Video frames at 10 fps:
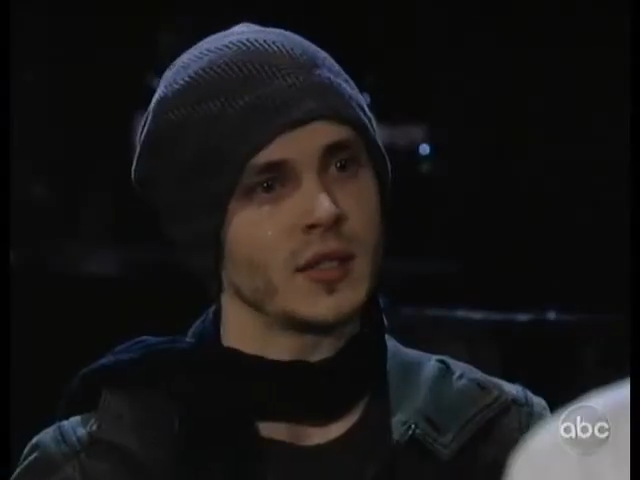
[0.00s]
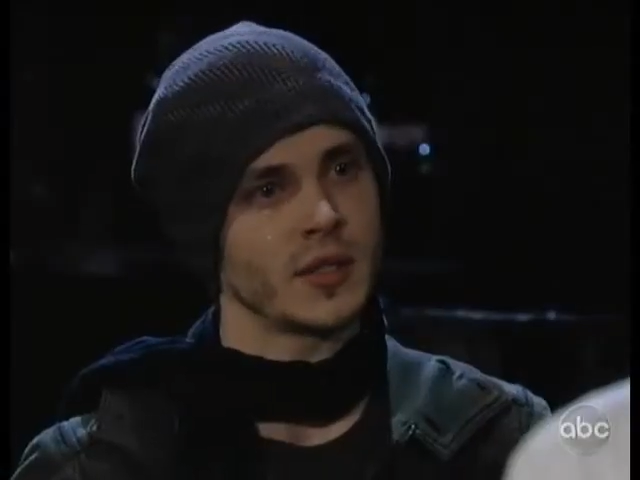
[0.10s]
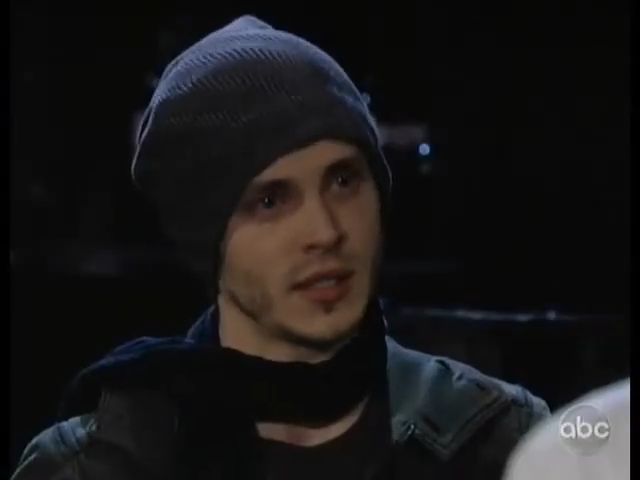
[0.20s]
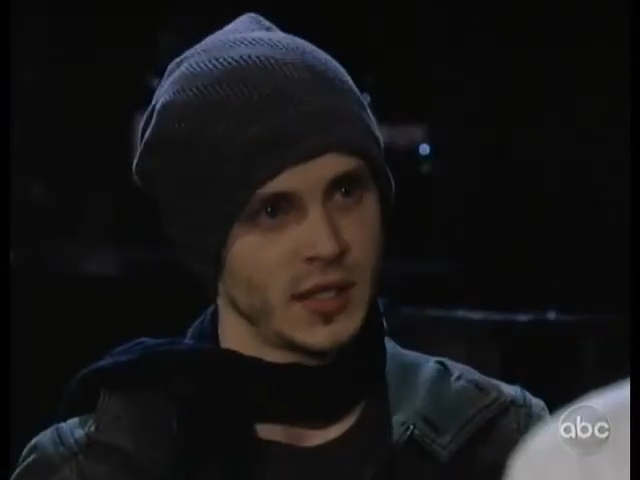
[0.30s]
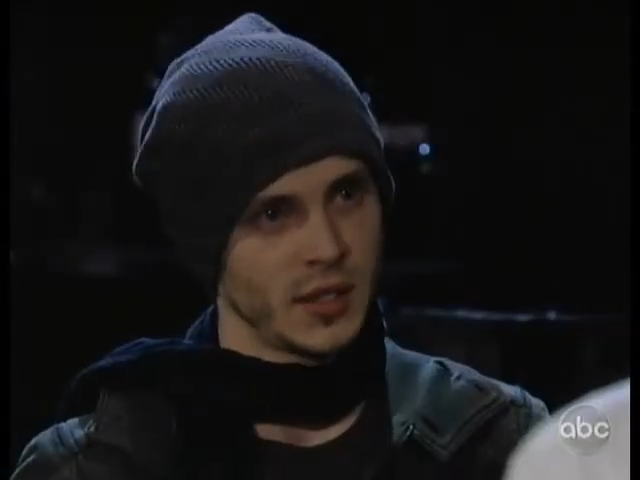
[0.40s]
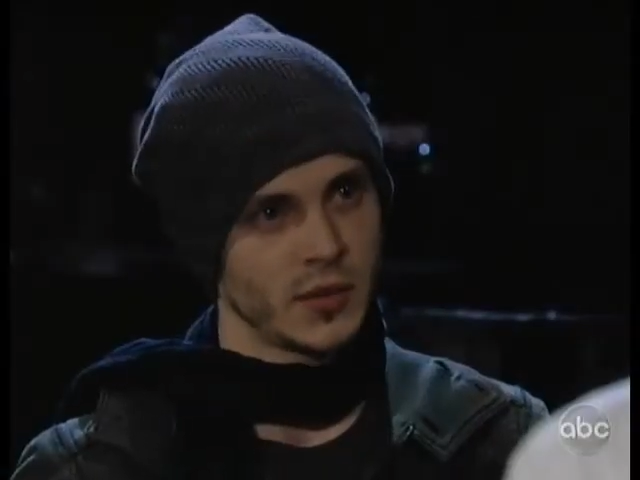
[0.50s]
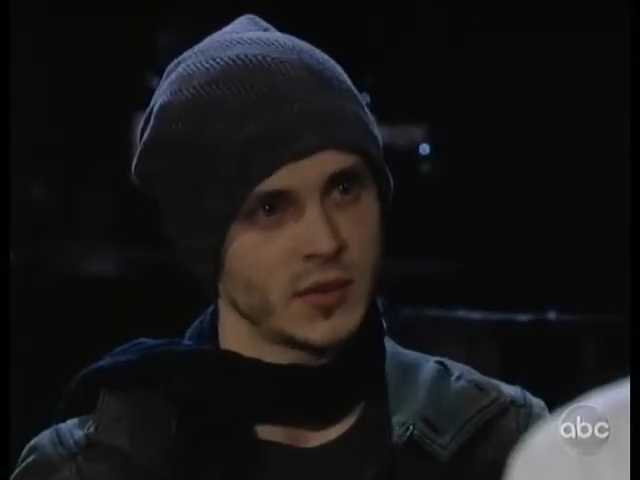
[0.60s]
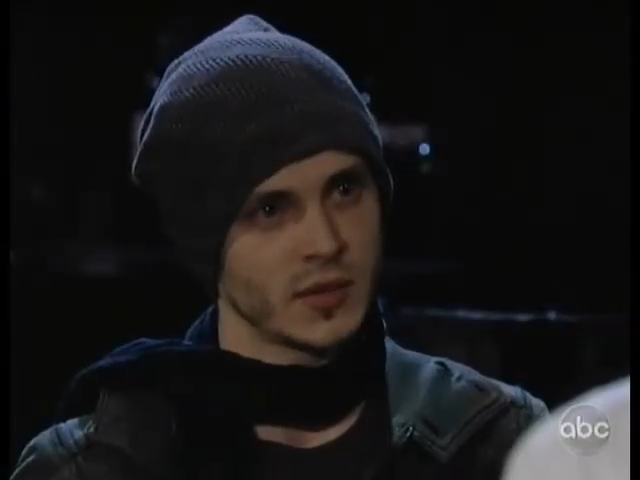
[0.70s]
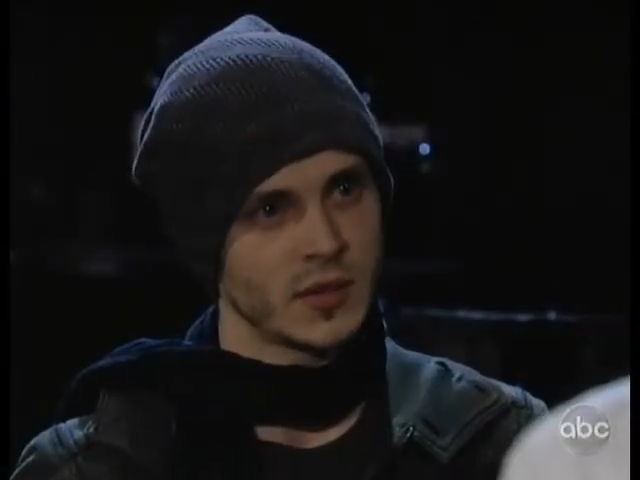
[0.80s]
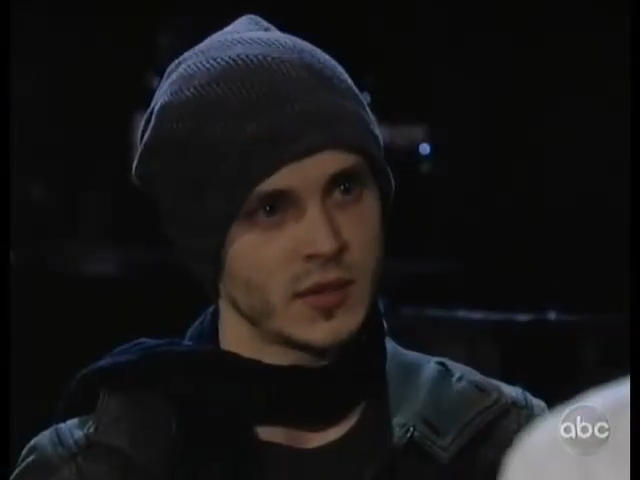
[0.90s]
look at you,
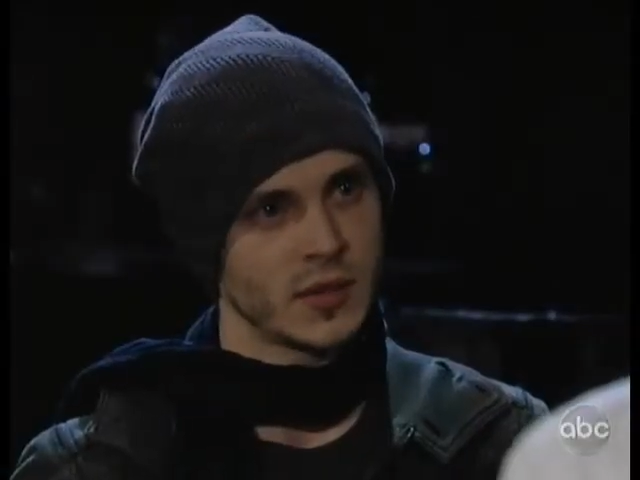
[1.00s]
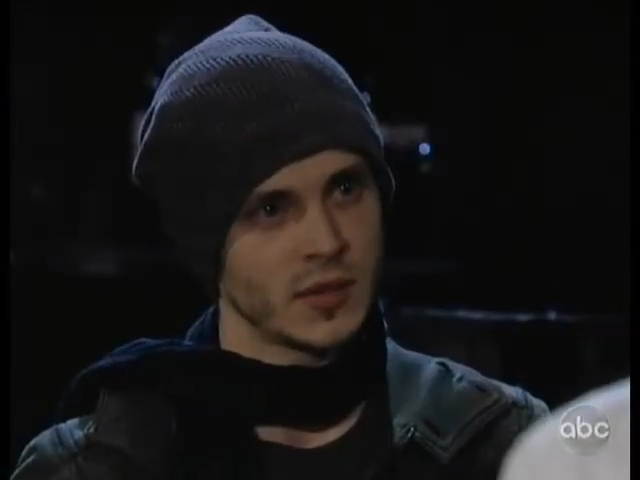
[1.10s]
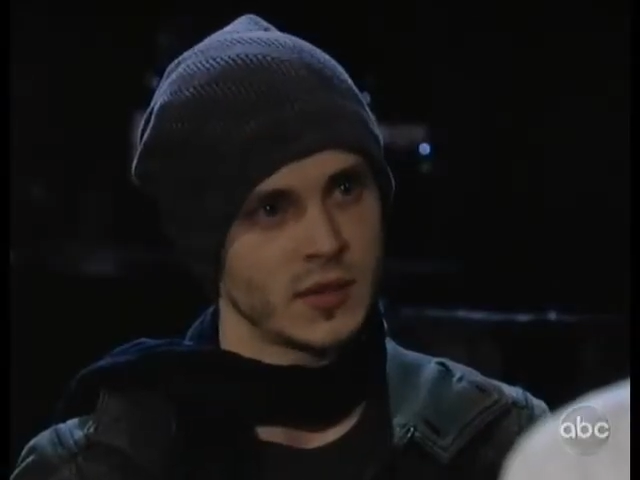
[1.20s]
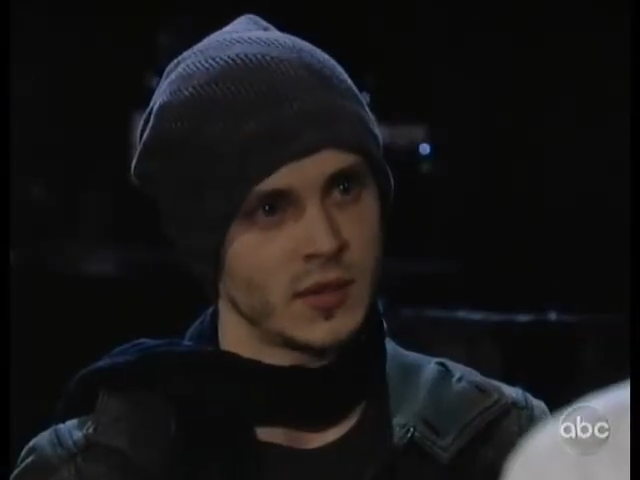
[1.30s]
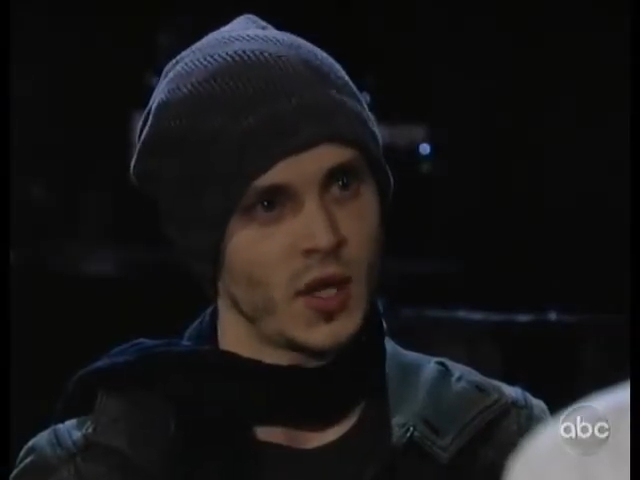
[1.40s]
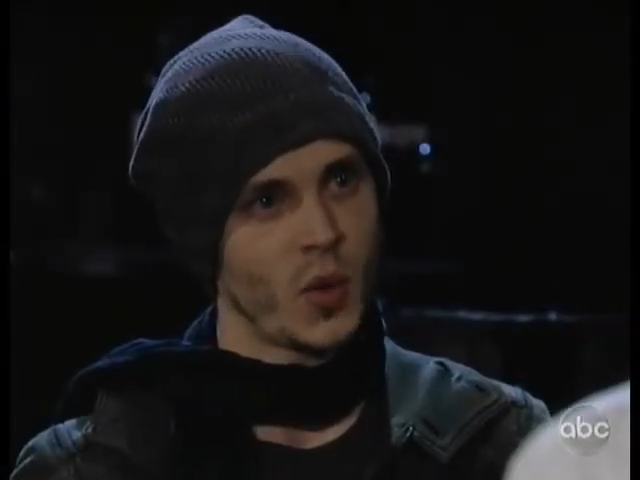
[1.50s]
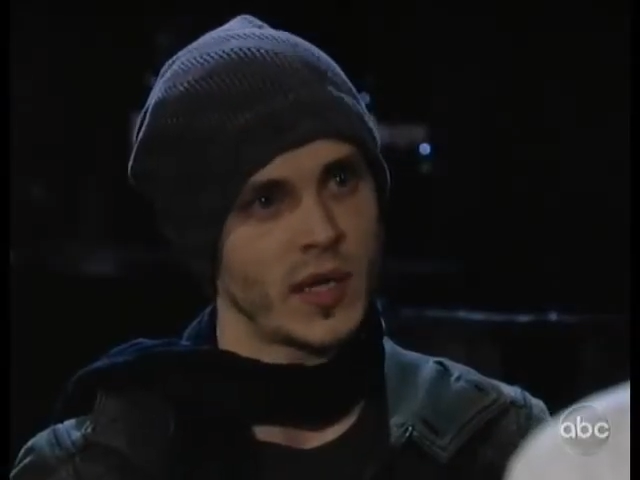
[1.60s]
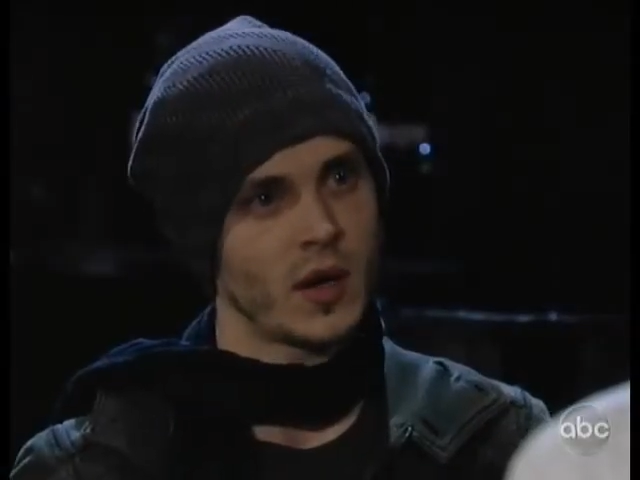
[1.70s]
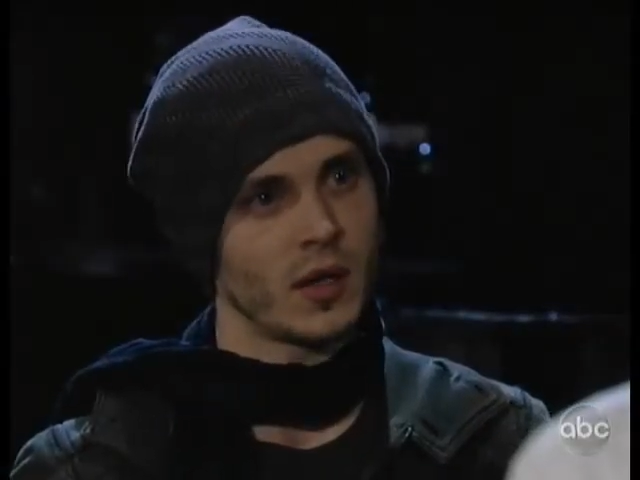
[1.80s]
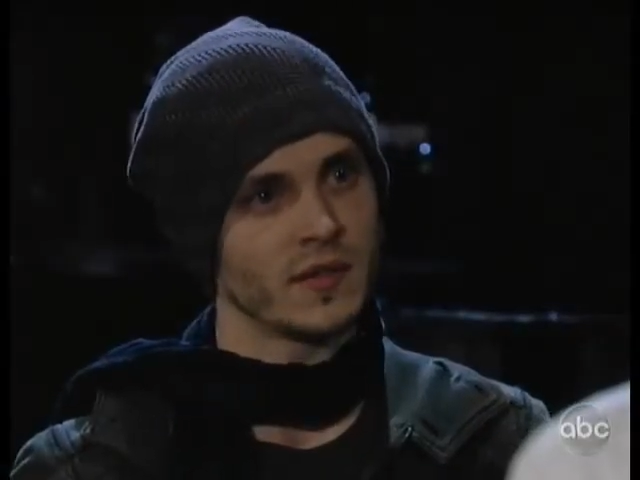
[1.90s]

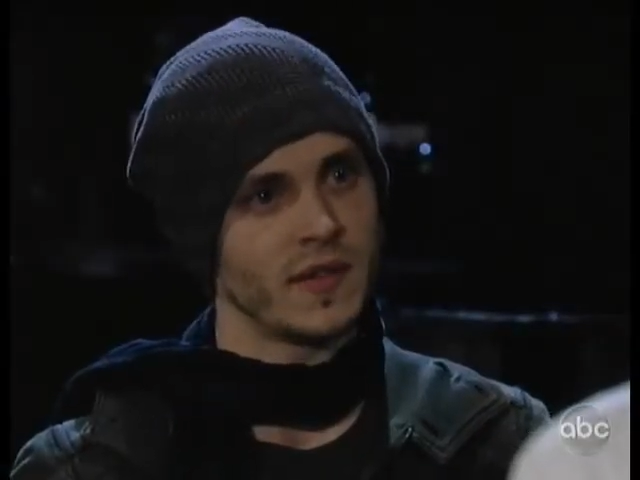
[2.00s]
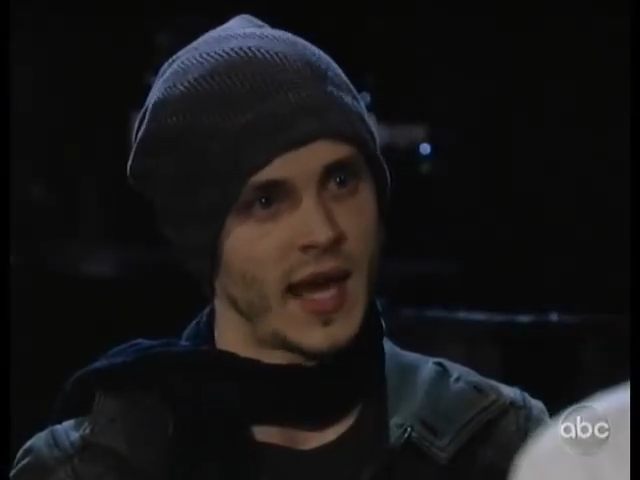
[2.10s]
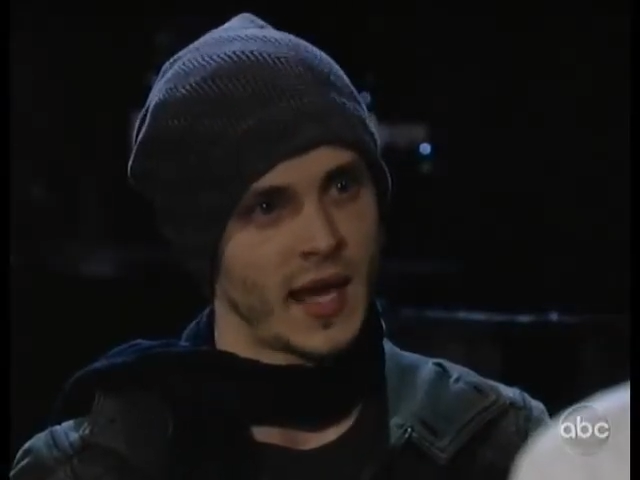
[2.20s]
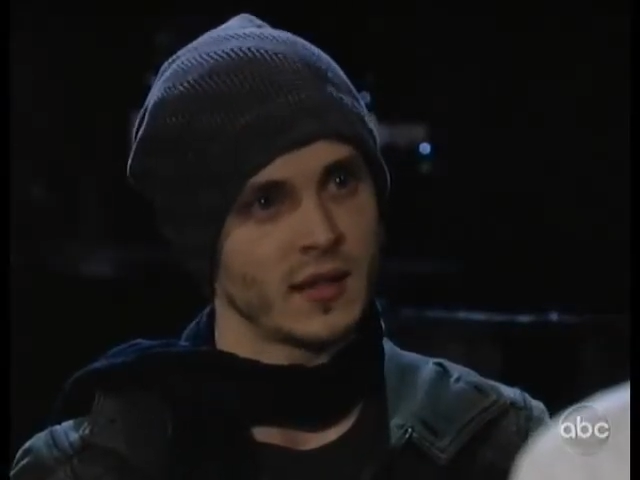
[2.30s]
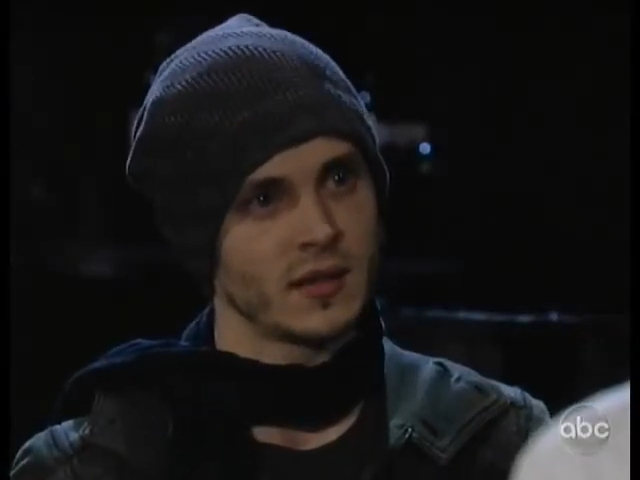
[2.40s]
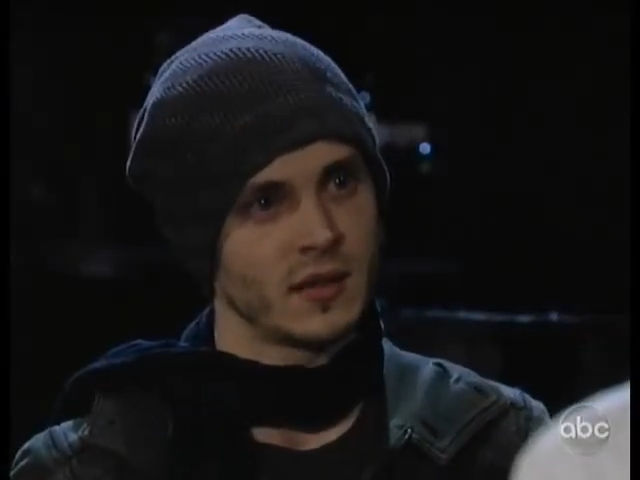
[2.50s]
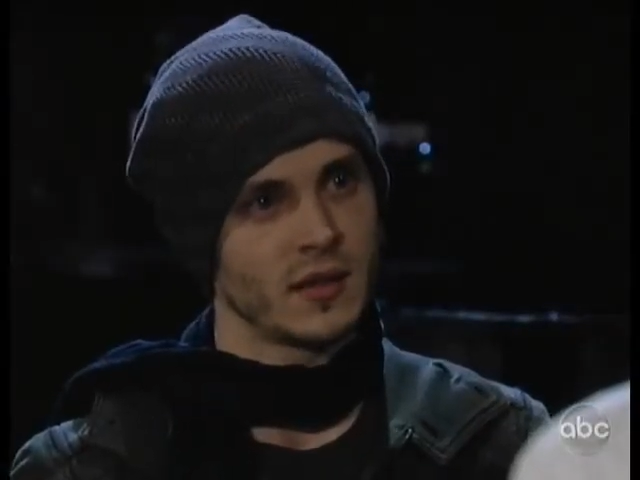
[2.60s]
knowing all of that,